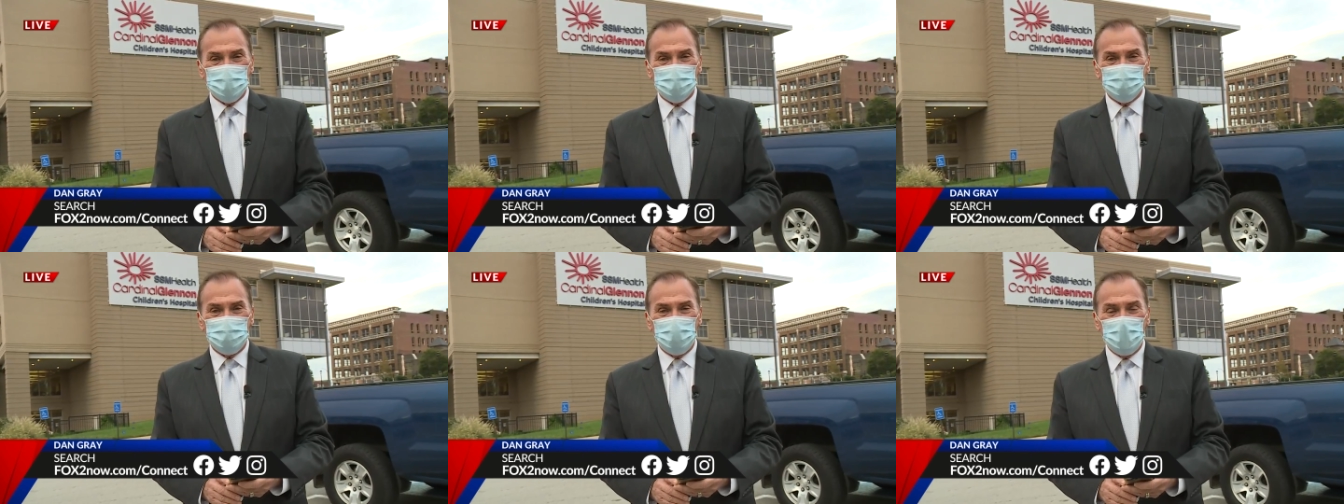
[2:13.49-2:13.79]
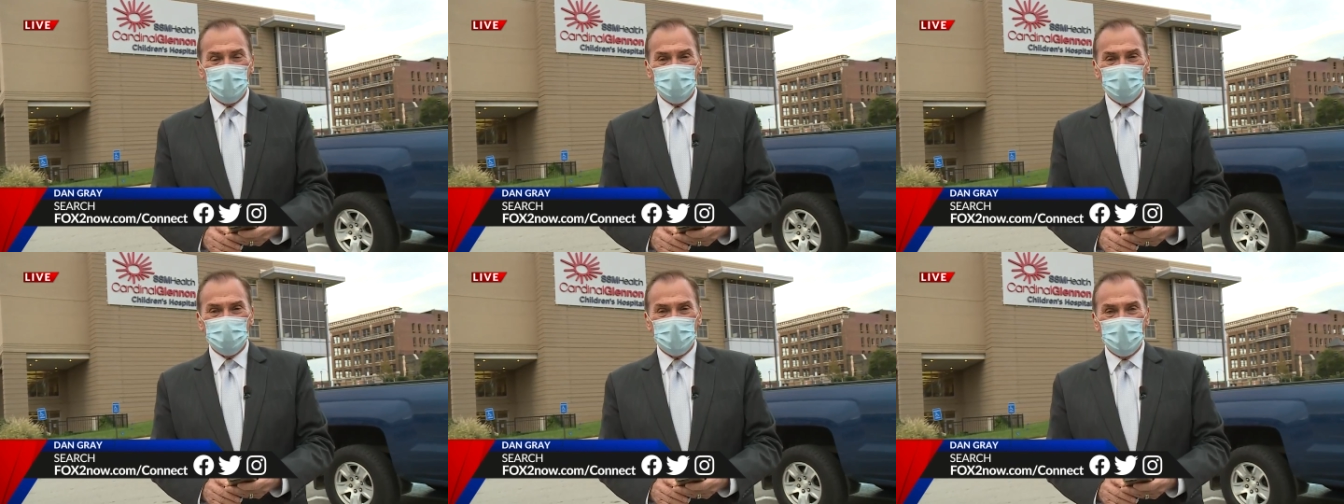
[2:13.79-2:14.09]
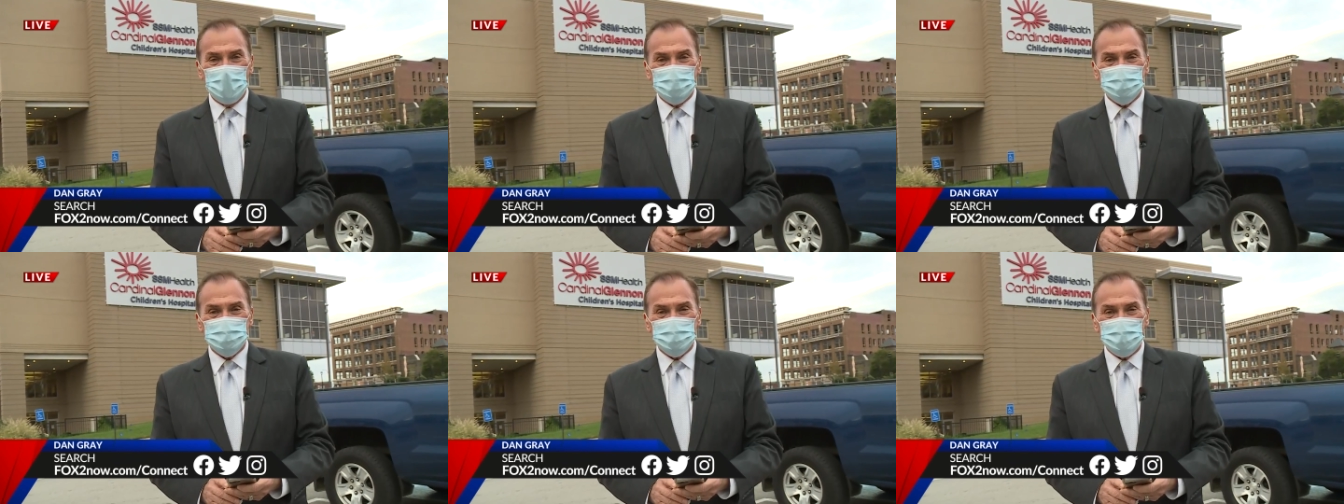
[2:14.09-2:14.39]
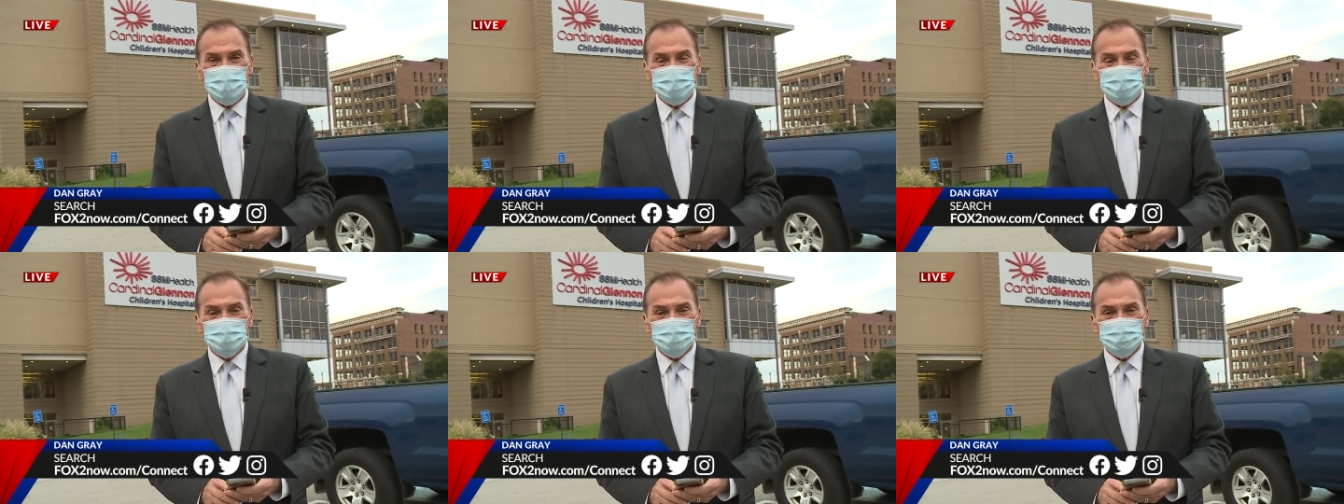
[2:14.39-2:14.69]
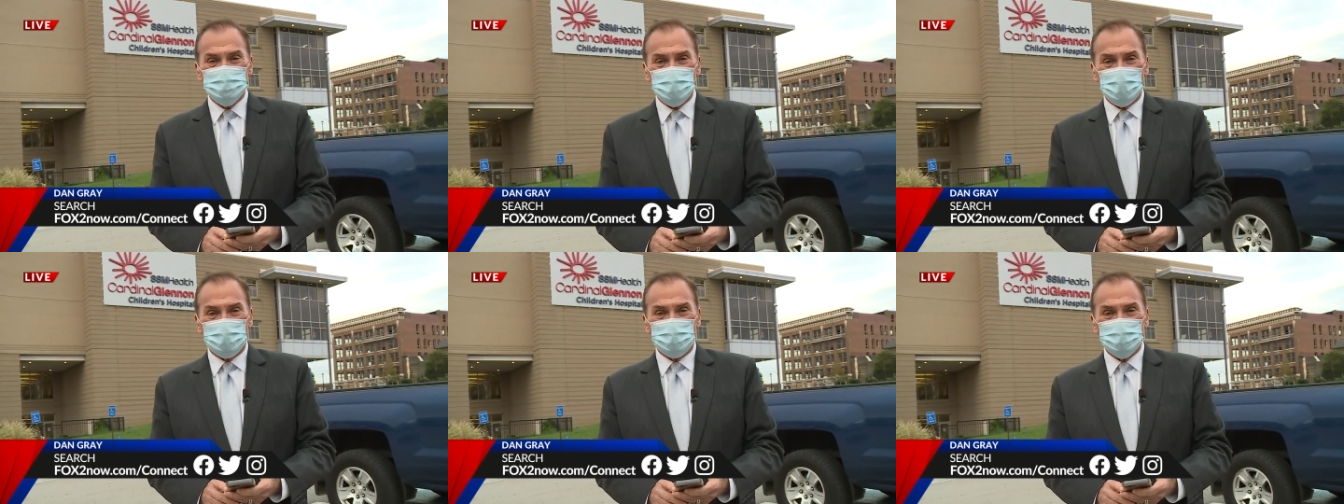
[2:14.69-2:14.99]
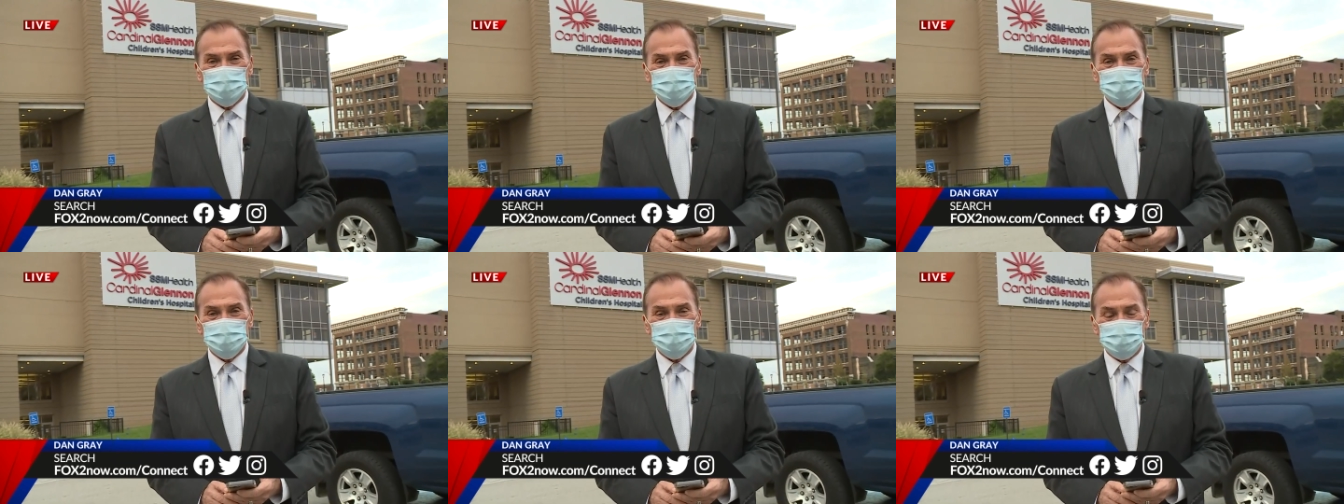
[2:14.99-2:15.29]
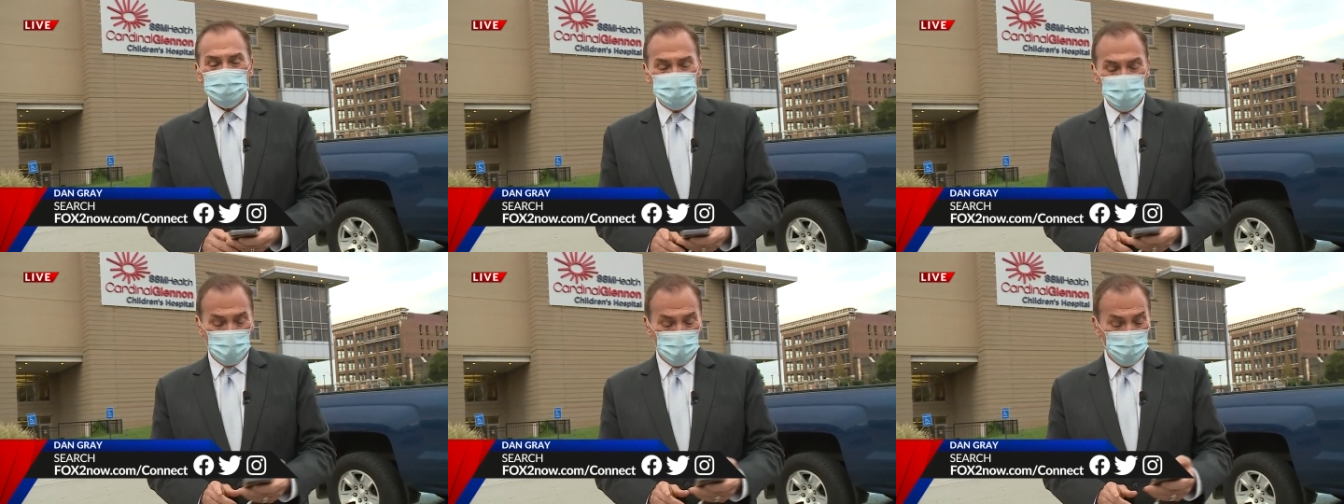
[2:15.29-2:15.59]
of Health and Senior Services
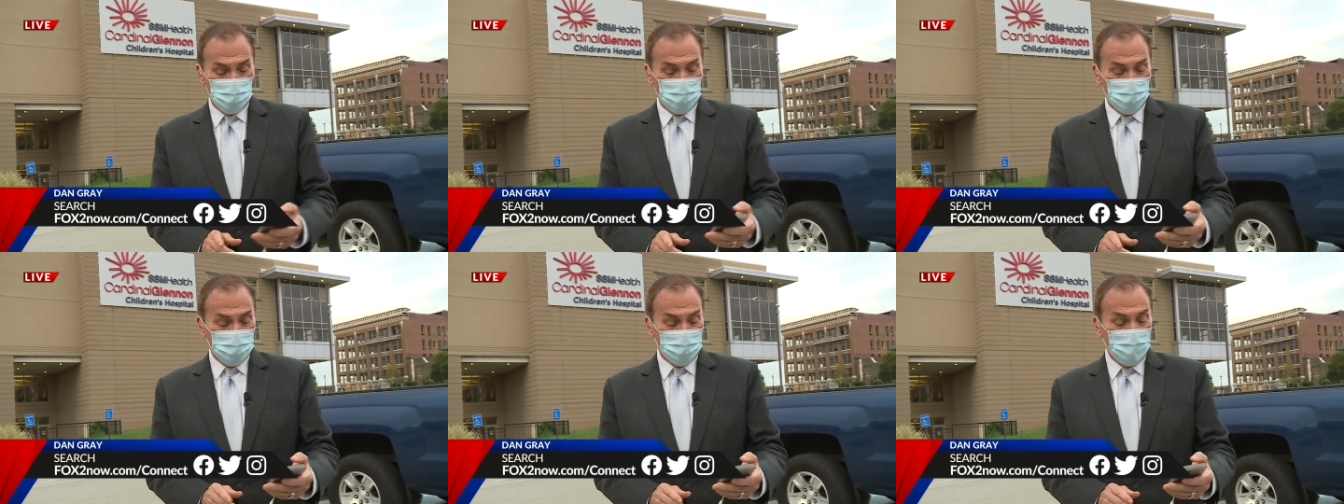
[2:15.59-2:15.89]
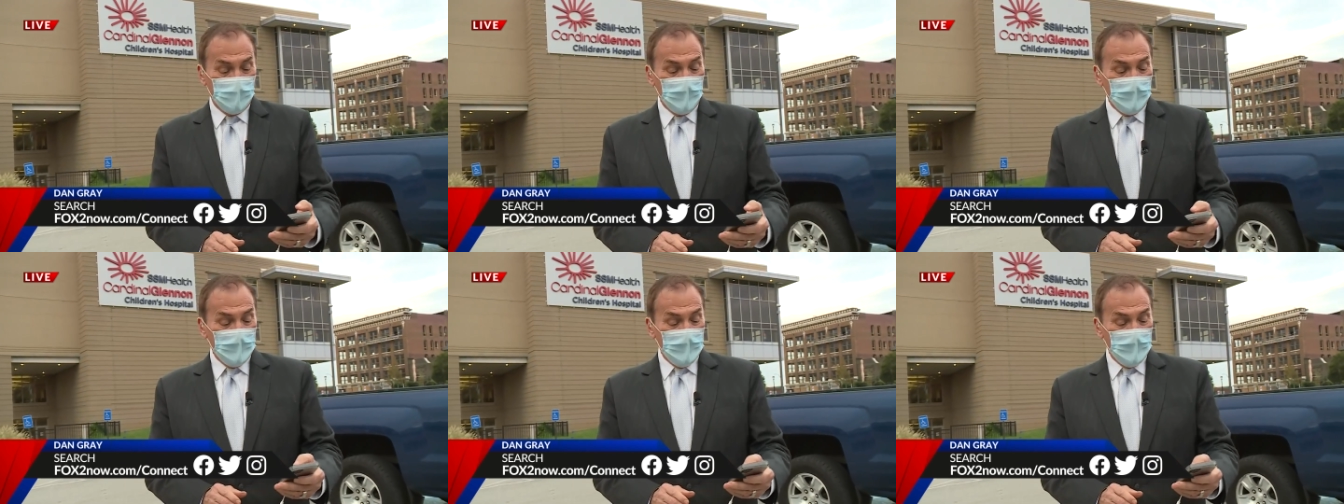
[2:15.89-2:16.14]
show that